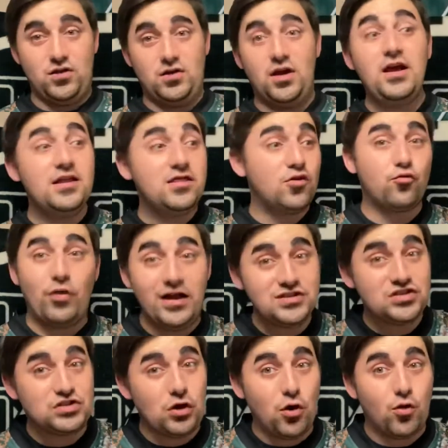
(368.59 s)
in the red
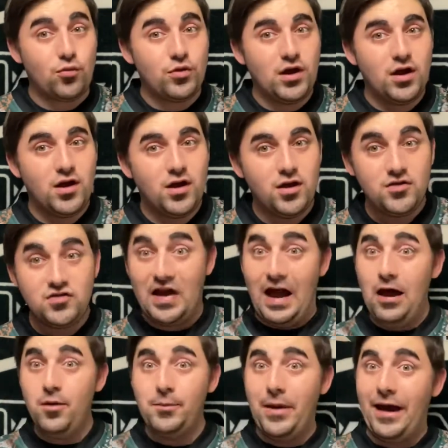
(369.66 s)
zone,
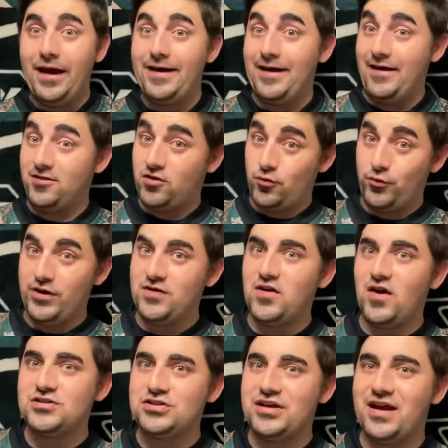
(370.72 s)
down by 3
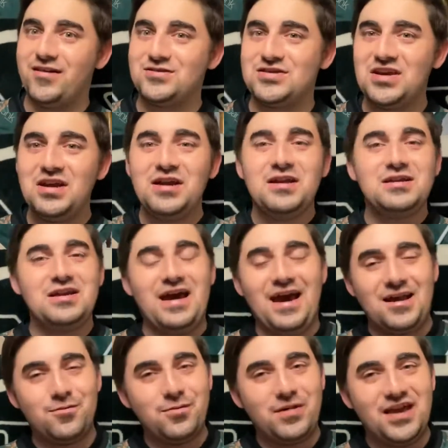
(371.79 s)
touchdowns,
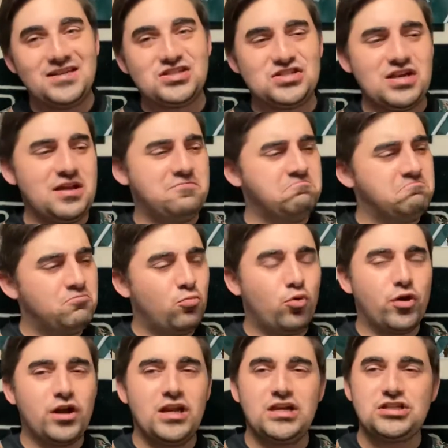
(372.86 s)
Adam Gase said, we're
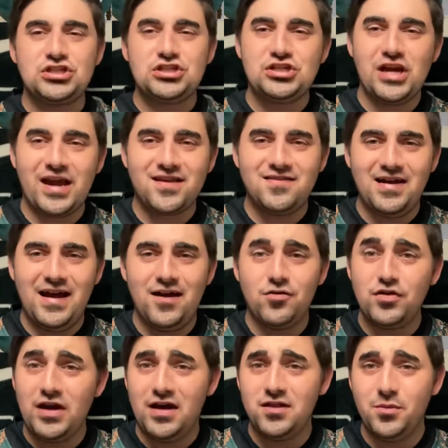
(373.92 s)
going to check down
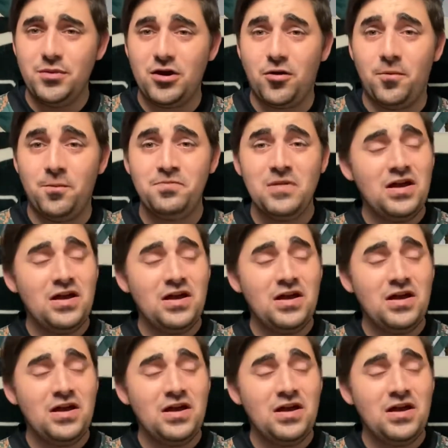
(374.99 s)
the middle.